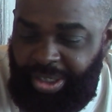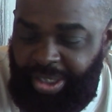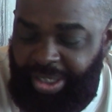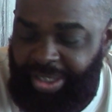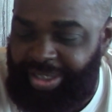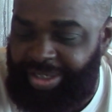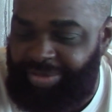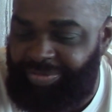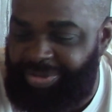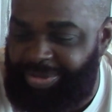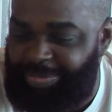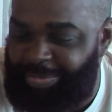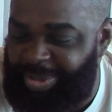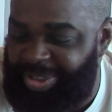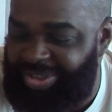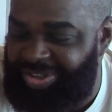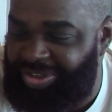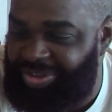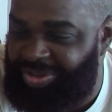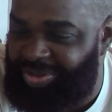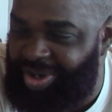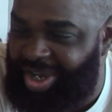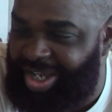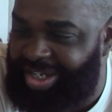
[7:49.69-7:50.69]
And he was
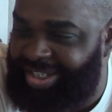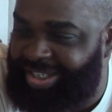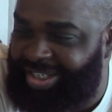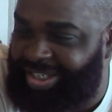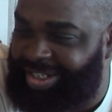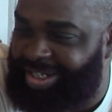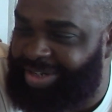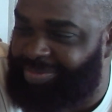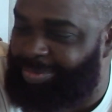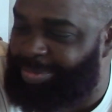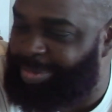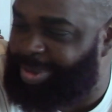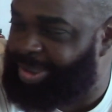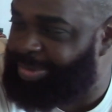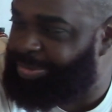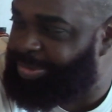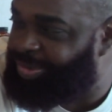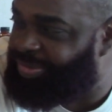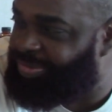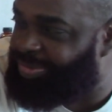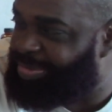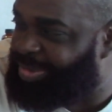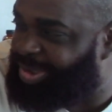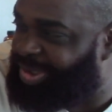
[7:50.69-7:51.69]
busy trying to get everybody
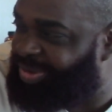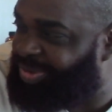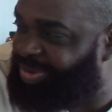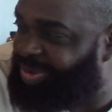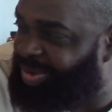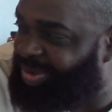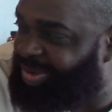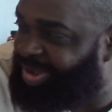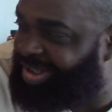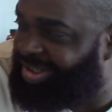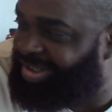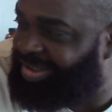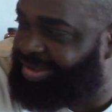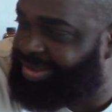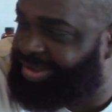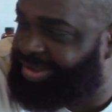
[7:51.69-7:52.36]
moved to Minnesota,